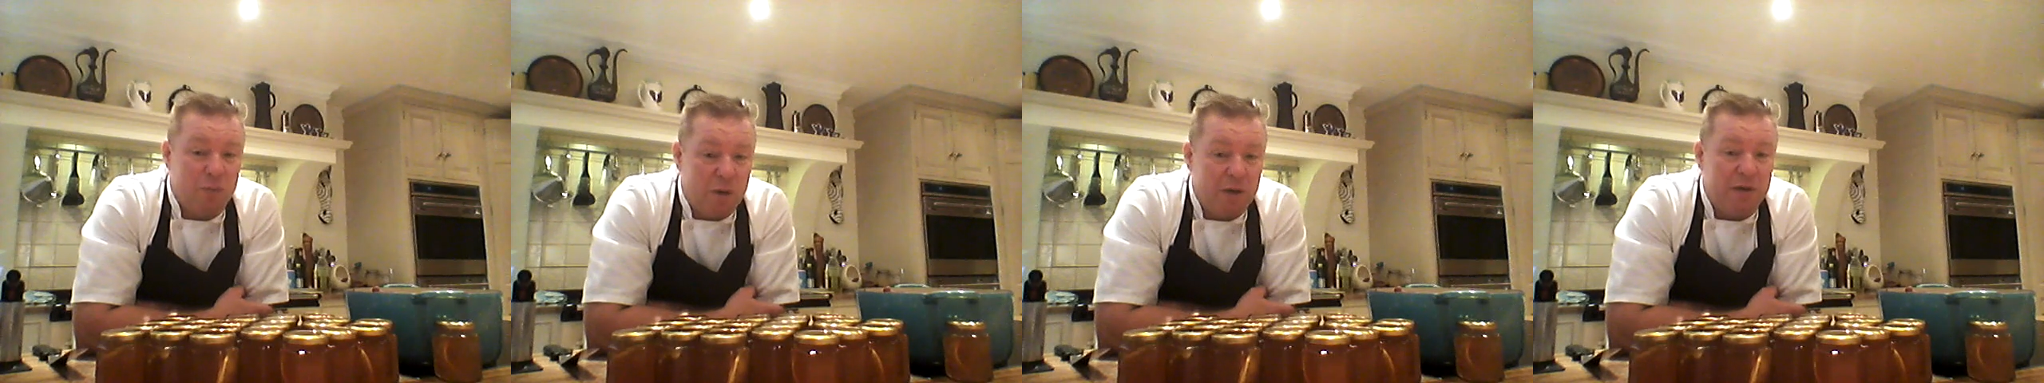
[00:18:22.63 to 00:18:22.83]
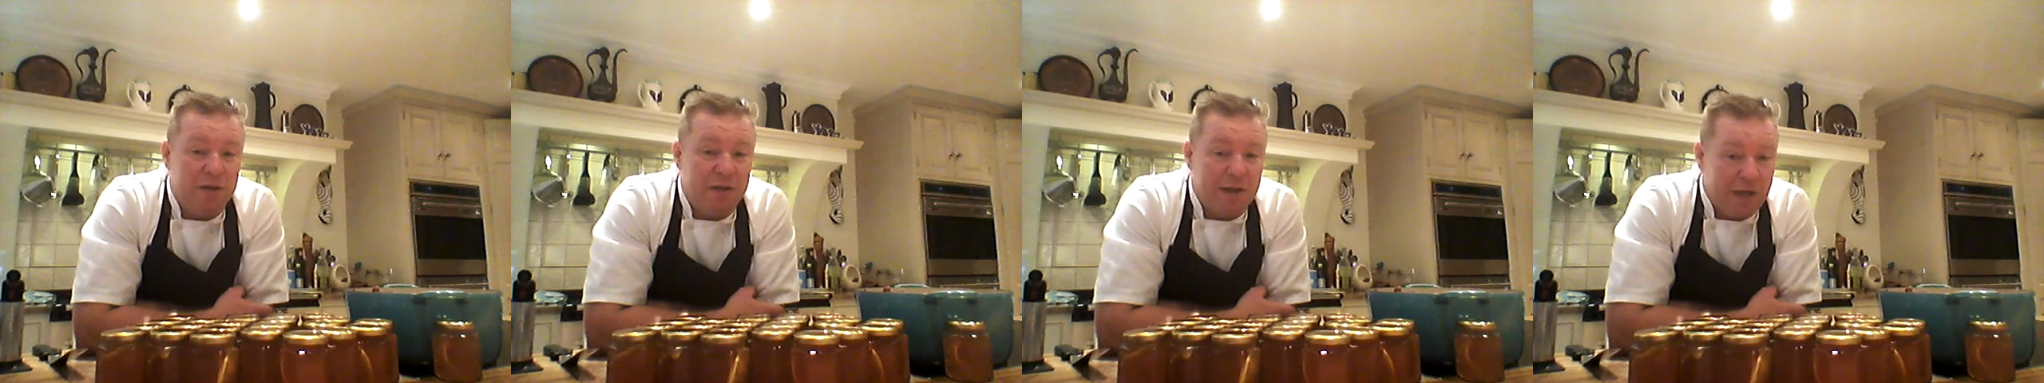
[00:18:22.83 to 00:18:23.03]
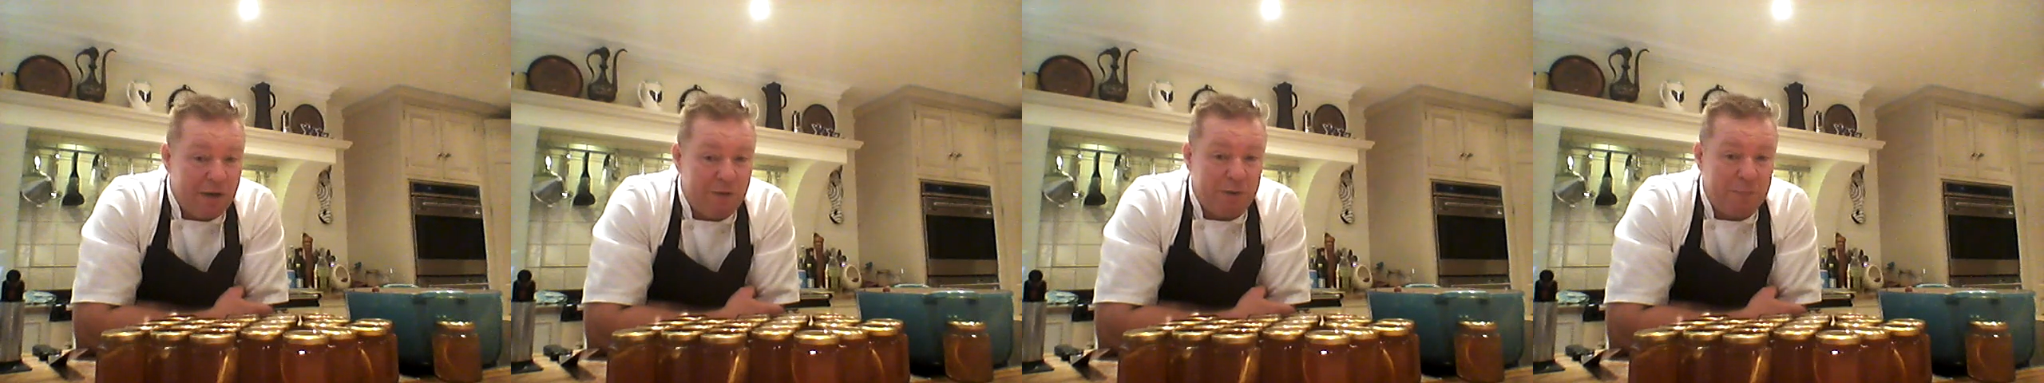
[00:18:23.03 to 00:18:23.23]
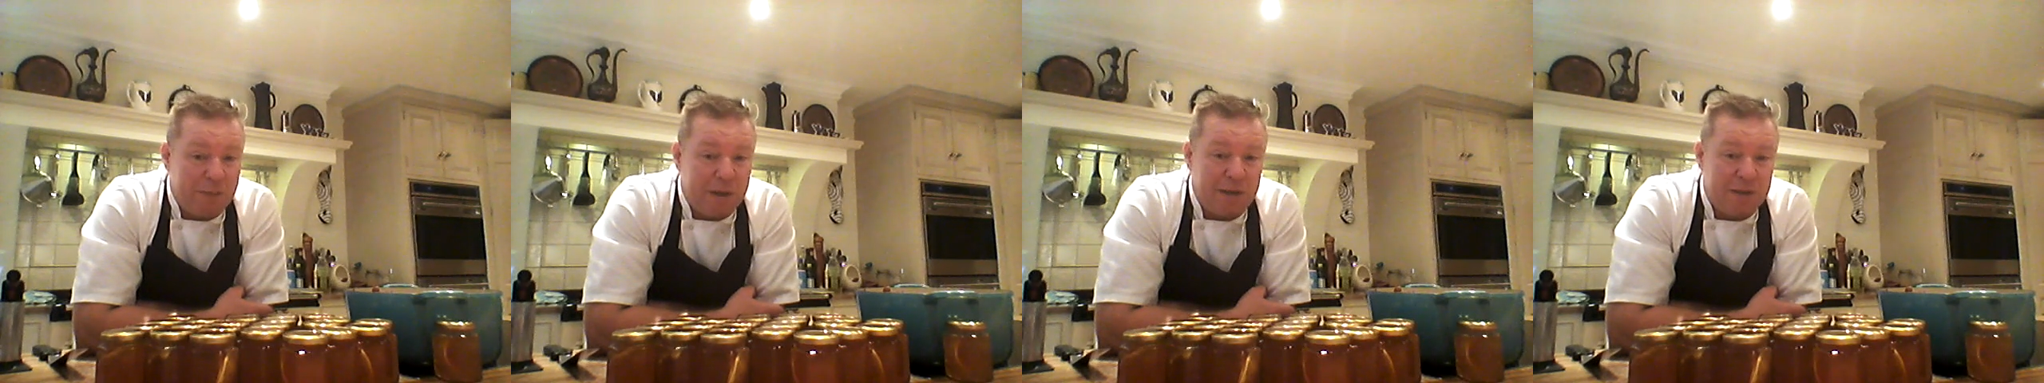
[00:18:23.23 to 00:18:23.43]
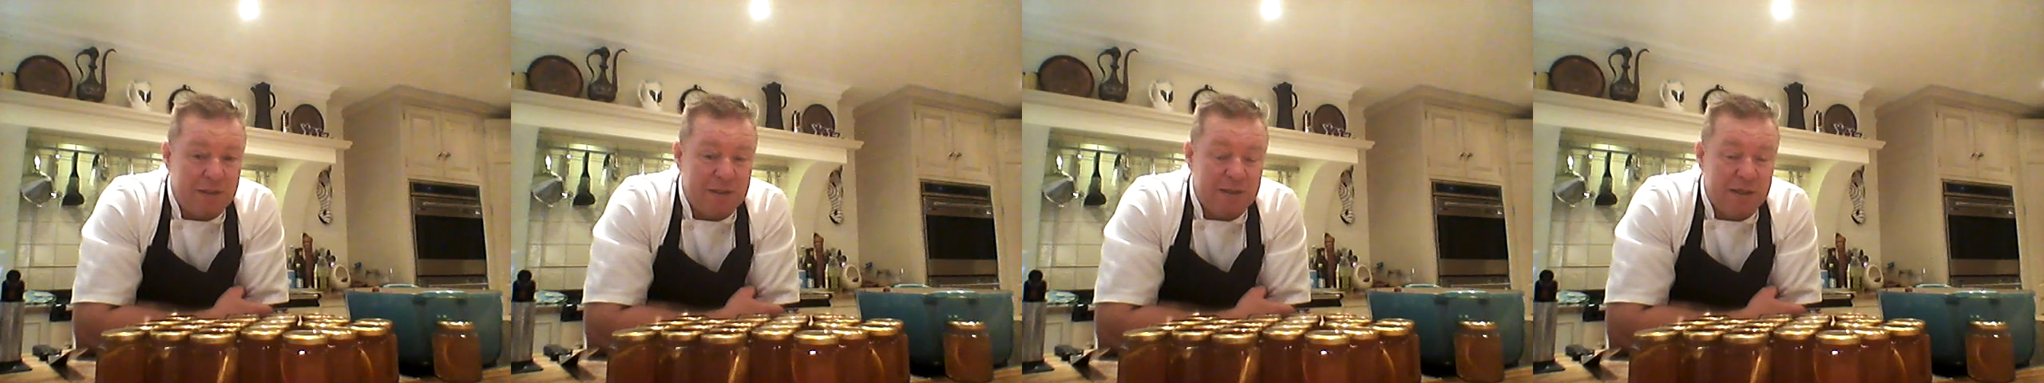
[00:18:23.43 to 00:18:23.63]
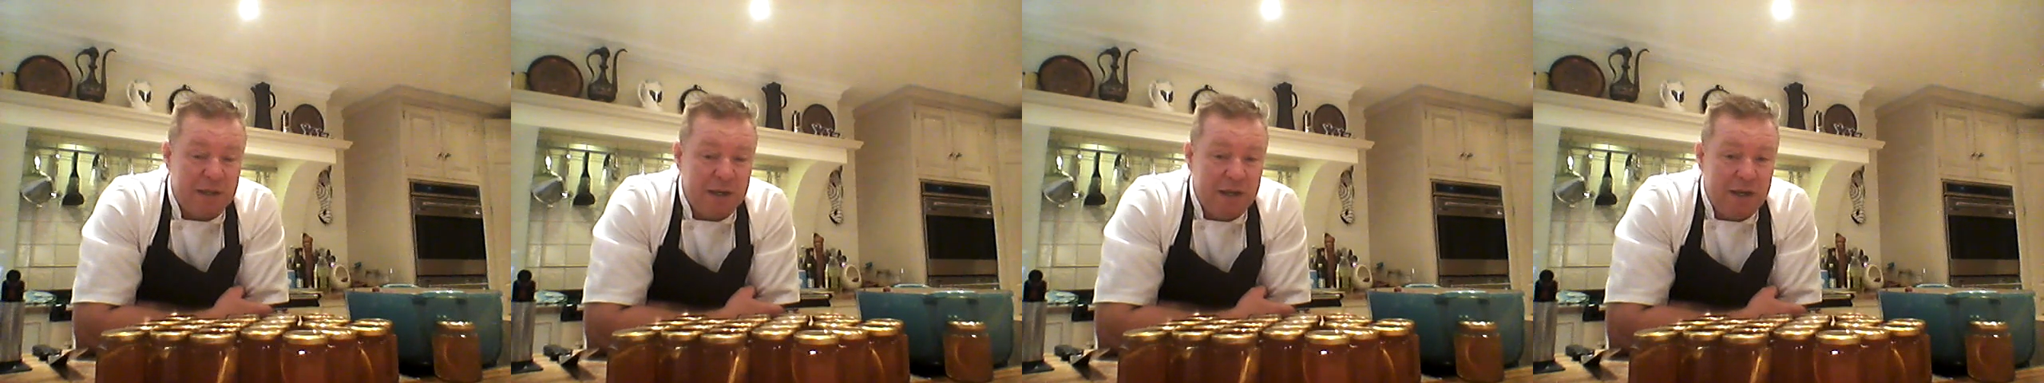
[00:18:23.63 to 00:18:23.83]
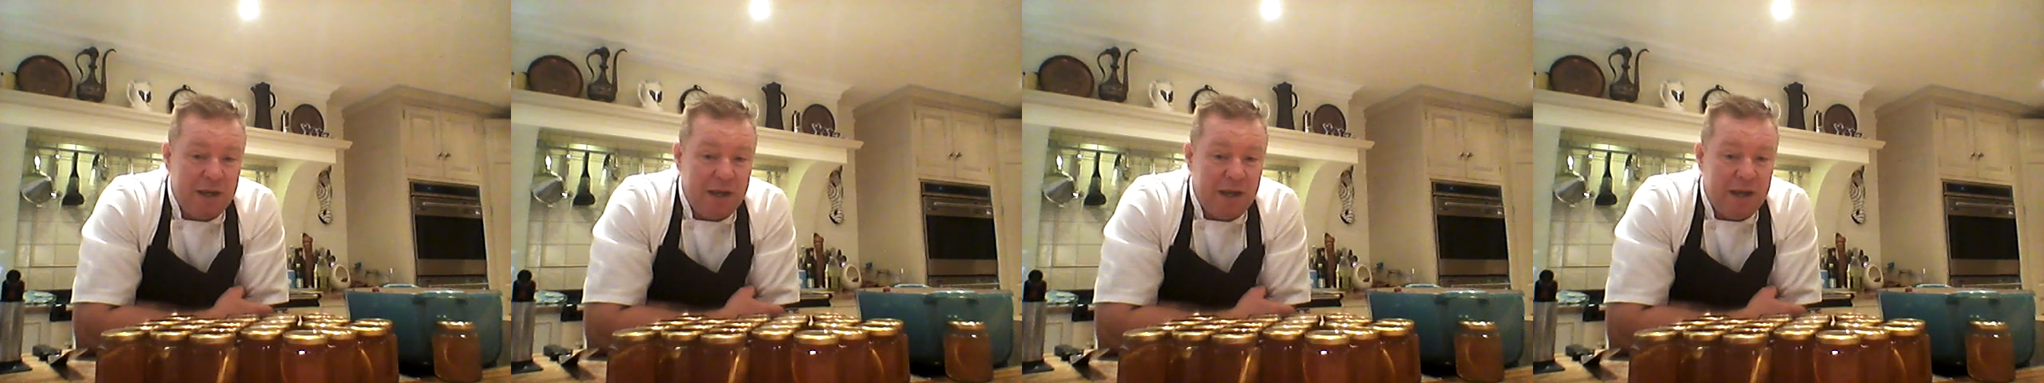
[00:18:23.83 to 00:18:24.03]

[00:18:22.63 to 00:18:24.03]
one Gary makes.